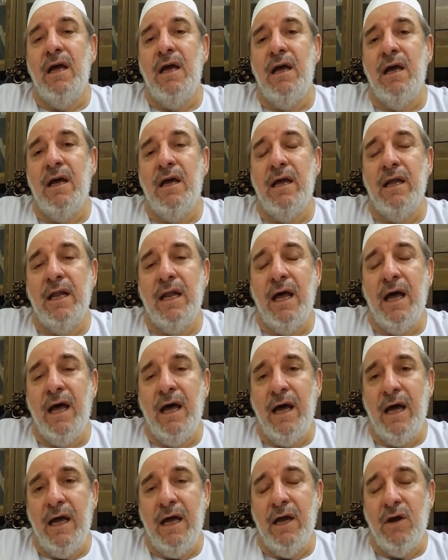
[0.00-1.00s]

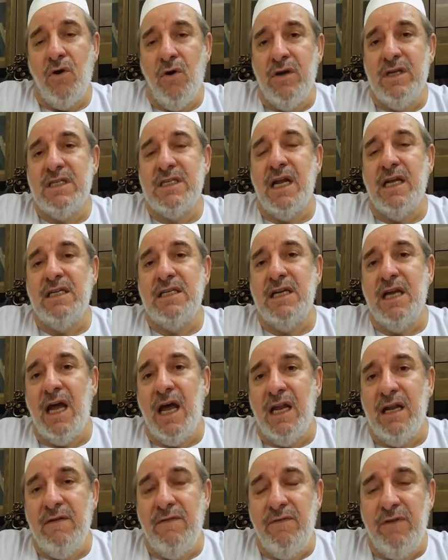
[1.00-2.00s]
the
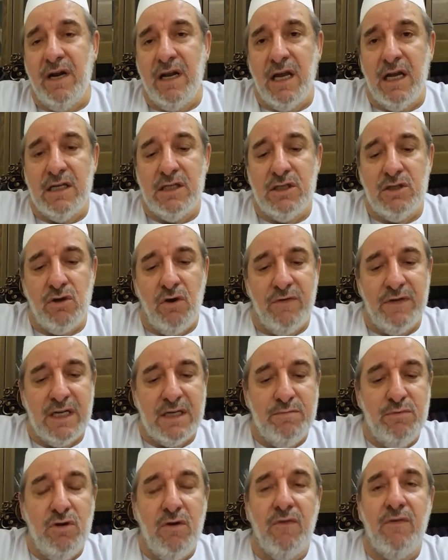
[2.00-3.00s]
constancy and invariance of
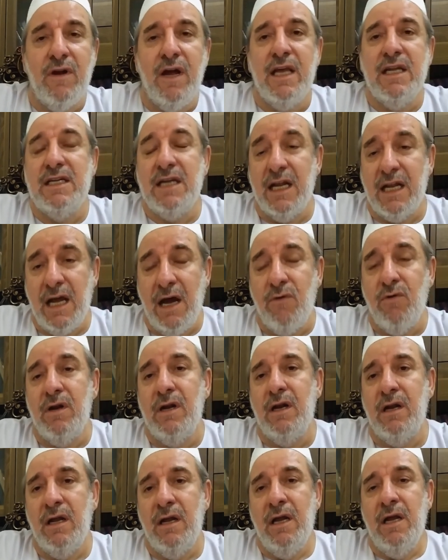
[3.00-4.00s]
the speed of light that I
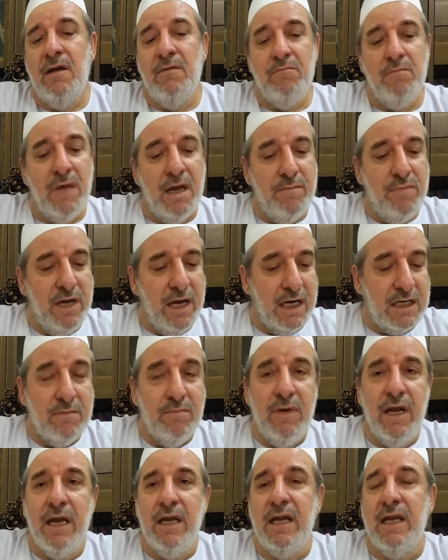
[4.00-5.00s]
will maybe
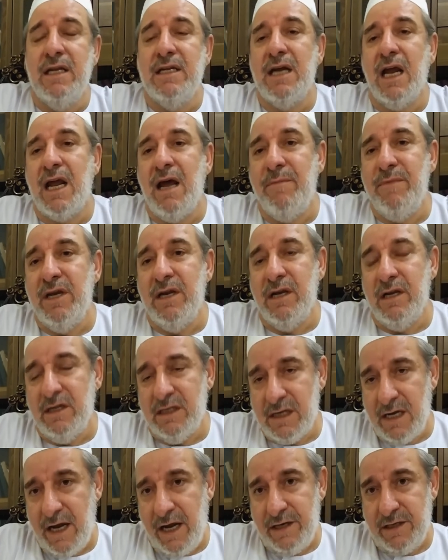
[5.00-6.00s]
explain in the
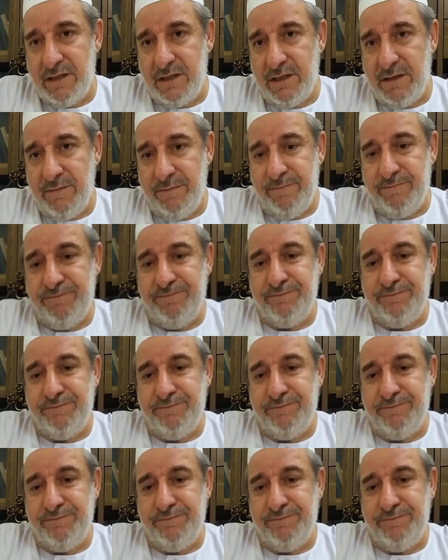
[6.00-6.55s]
coming slides.